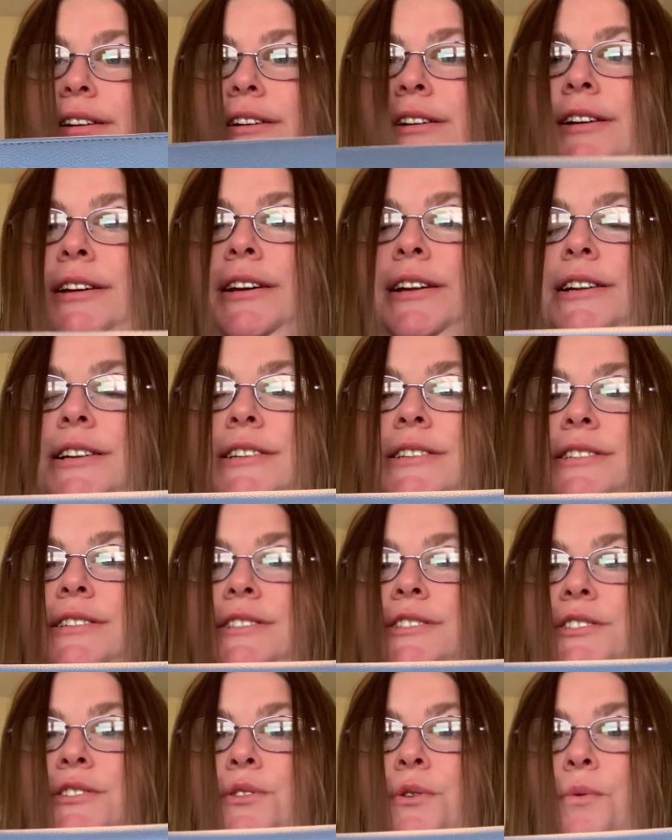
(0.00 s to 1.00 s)

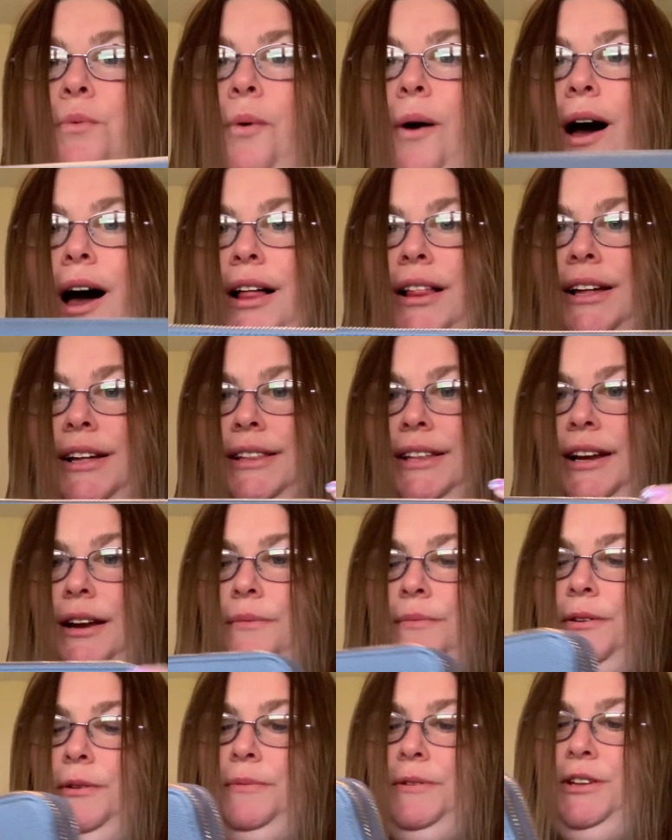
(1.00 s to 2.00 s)
this is the wallet that
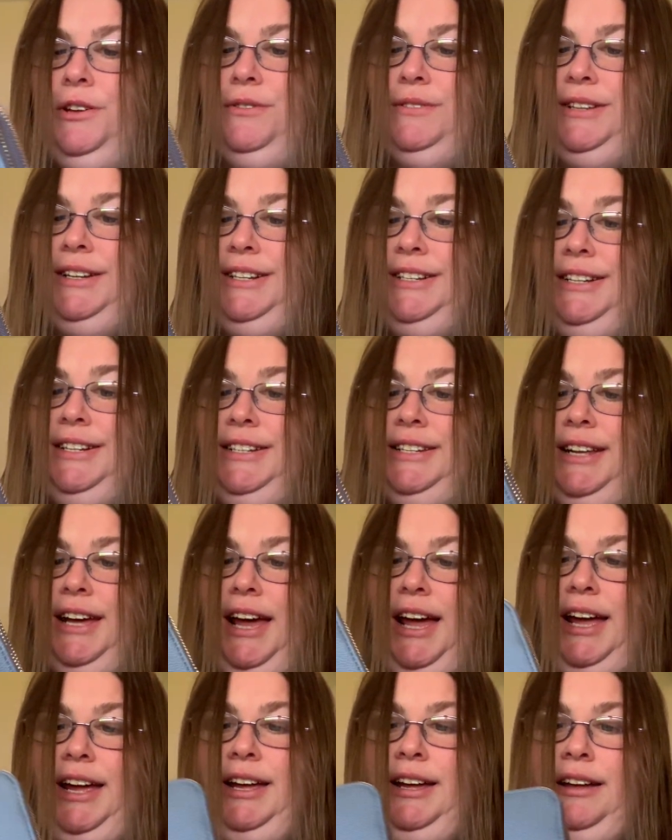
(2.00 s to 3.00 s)
I'm going to be using
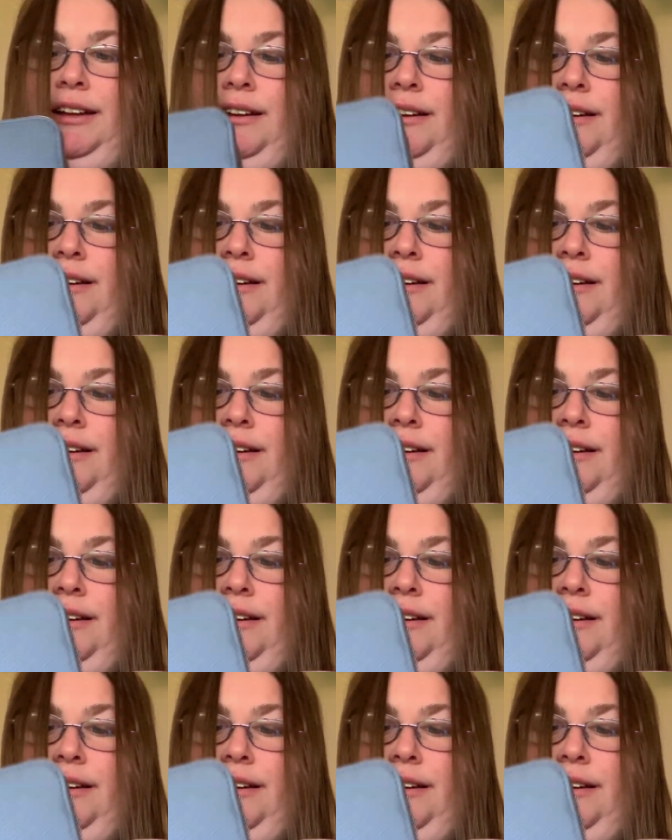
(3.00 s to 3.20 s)
today.